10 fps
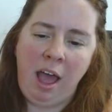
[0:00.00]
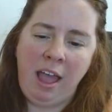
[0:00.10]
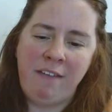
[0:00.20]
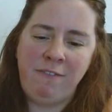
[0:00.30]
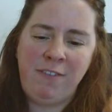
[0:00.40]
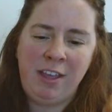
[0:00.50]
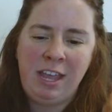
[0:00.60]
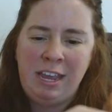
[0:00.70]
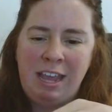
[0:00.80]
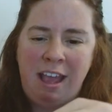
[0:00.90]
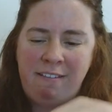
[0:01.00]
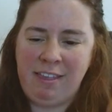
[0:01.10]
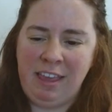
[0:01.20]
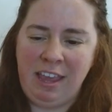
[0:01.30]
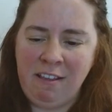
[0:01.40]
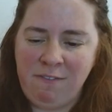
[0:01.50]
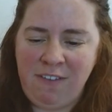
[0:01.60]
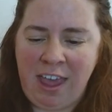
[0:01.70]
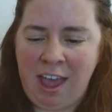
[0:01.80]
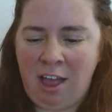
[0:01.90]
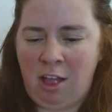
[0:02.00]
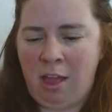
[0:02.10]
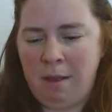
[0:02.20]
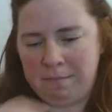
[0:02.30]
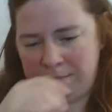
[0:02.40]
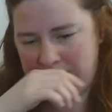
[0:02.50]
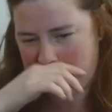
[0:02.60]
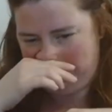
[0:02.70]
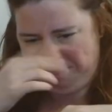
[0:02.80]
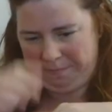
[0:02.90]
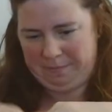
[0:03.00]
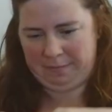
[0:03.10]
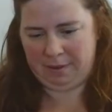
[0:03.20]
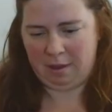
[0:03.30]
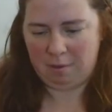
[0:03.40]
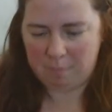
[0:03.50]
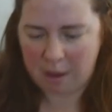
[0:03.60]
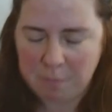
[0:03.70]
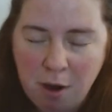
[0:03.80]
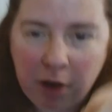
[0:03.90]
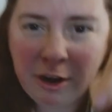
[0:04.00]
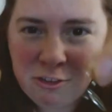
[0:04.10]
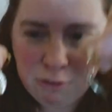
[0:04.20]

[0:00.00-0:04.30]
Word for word: I have a feeling, yes, these fail my progress